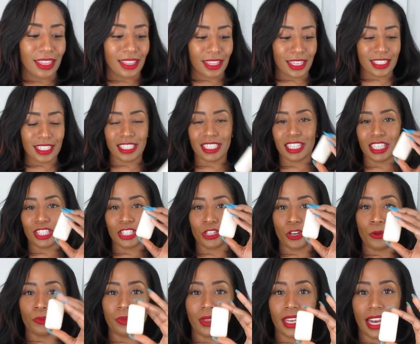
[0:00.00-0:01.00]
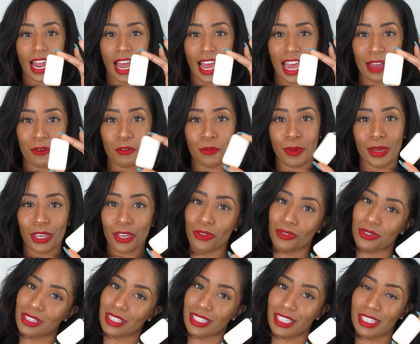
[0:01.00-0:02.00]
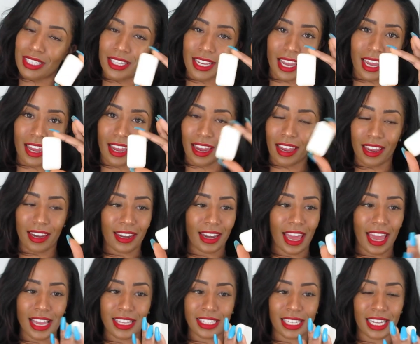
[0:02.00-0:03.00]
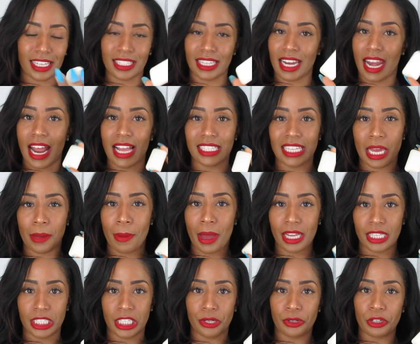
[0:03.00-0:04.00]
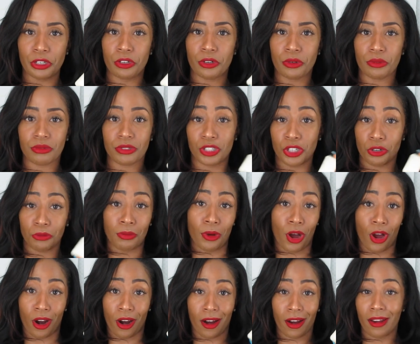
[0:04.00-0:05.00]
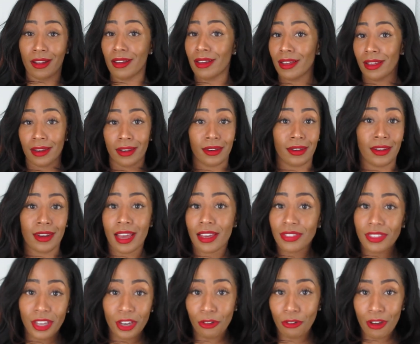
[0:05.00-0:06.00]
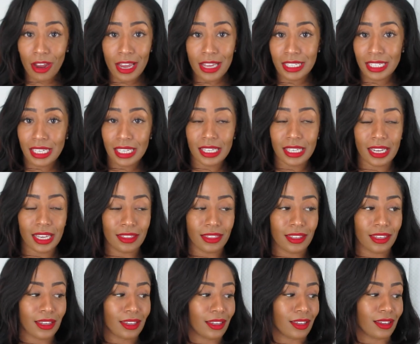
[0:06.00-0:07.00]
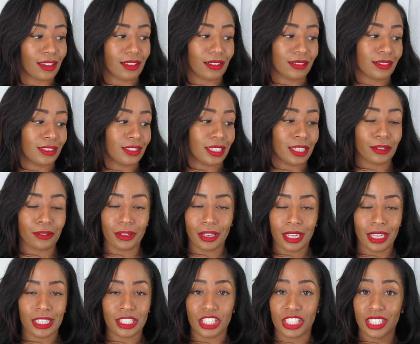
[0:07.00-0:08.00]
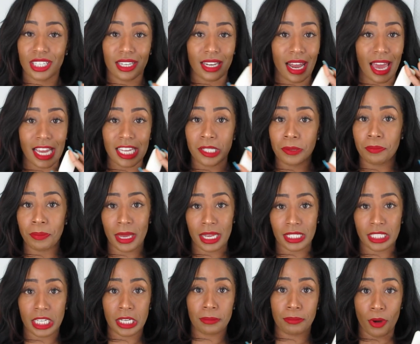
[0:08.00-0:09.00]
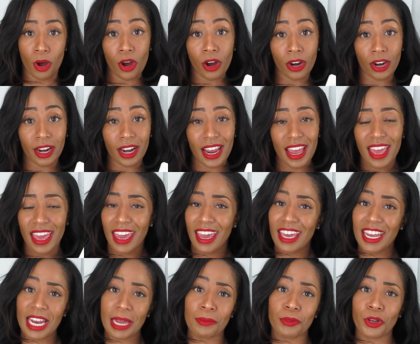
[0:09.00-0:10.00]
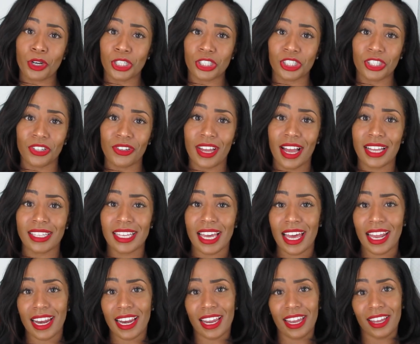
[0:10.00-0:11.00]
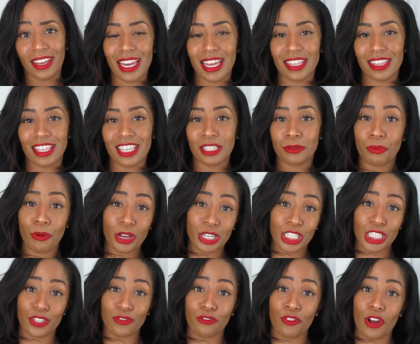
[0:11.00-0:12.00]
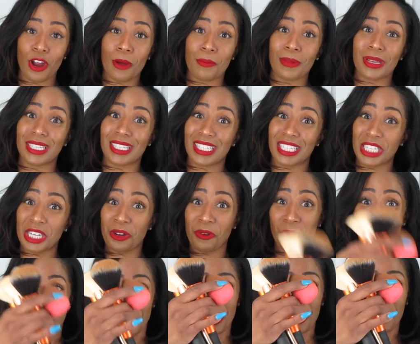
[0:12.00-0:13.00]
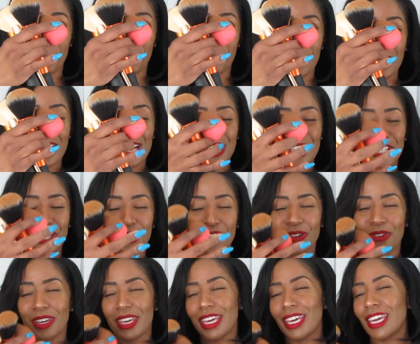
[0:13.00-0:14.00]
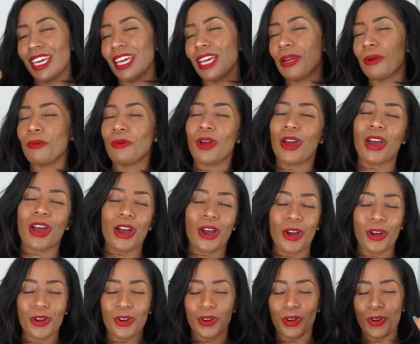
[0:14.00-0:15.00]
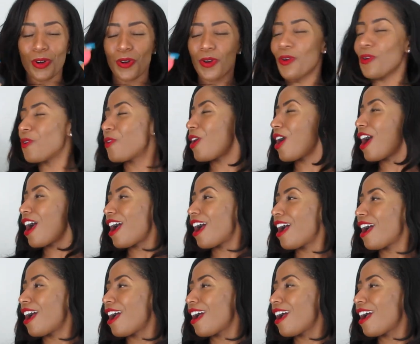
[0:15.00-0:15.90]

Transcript: This is the soap that I will be using today. A nice, like I said, antibacterial soap bar. Nothing crazy, nothing serious, just a nice basic bar. And I'm going to show you guys how to get these brushes from zero to hero.